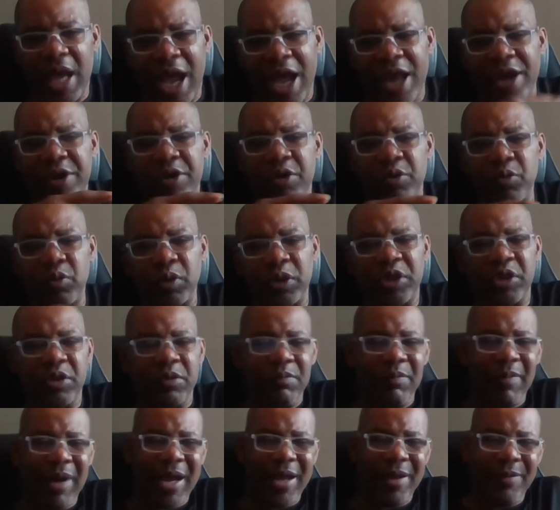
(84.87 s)
I know what
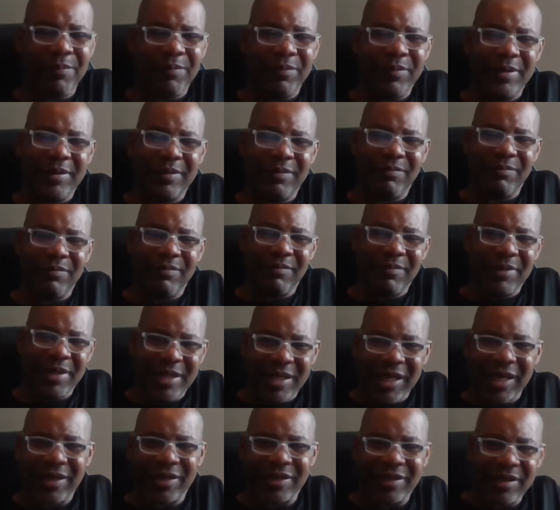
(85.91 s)
you might be
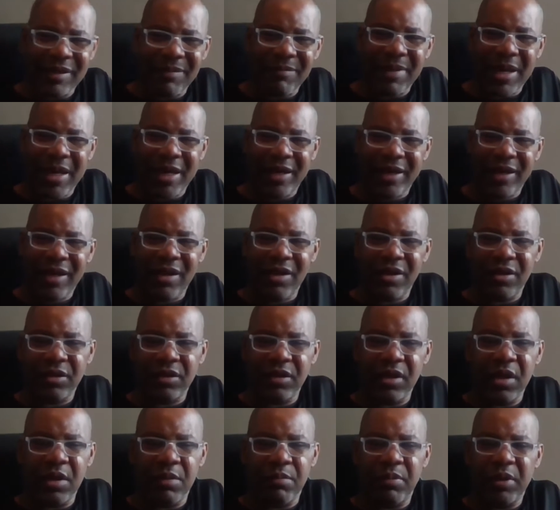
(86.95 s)
telling somebody
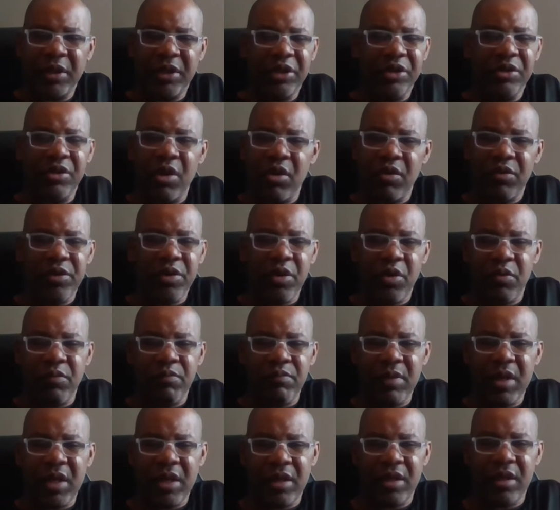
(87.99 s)
else, but you don't know
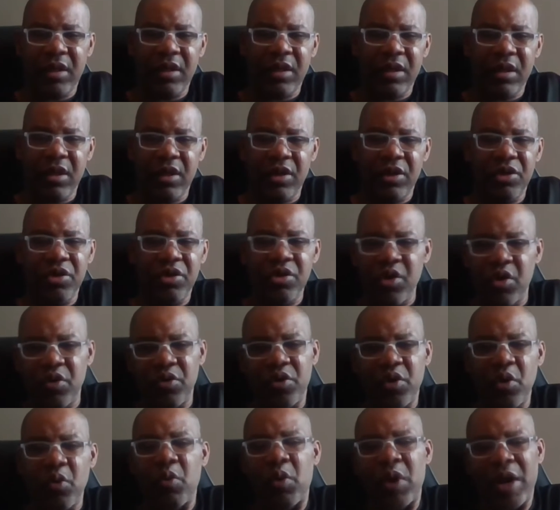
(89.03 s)
me. You
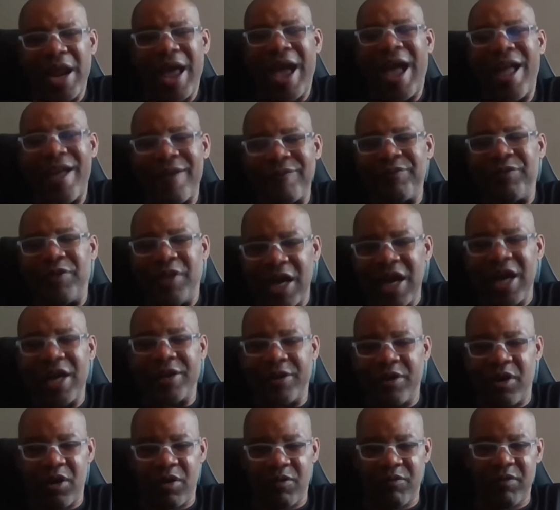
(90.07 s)
don't know what I have
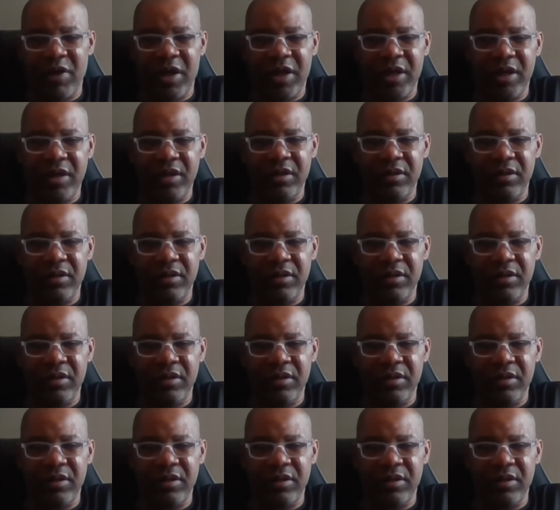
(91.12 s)
done already.